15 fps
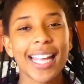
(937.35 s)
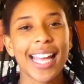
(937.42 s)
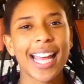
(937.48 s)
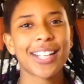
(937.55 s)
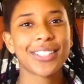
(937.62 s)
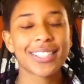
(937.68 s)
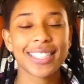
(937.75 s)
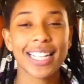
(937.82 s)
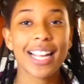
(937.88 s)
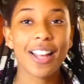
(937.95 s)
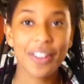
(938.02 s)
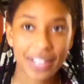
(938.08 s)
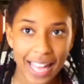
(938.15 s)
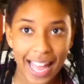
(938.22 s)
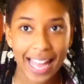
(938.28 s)
And you're just like,
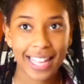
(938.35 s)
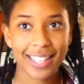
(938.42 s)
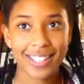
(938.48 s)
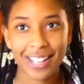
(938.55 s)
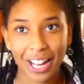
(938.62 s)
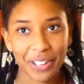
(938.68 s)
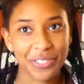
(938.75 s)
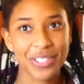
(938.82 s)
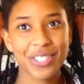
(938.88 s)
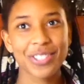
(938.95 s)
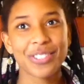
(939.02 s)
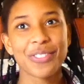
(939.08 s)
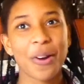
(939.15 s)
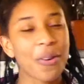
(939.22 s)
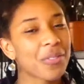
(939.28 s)
okay, life's
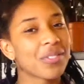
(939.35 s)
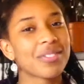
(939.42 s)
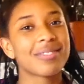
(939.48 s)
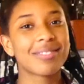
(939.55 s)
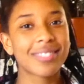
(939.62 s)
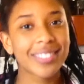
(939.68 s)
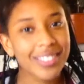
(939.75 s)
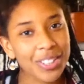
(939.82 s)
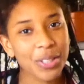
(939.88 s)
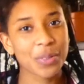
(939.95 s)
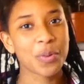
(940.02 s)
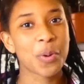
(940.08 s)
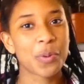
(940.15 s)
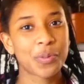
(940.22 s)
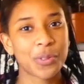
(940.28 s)
not
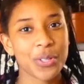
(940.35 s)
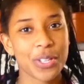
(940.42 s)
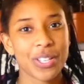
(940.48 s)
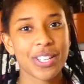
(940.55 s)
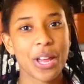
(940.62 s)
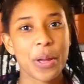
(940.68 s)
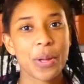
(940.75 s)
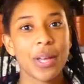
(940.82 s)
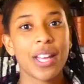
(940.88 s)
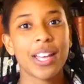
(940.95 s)
too awful, you know.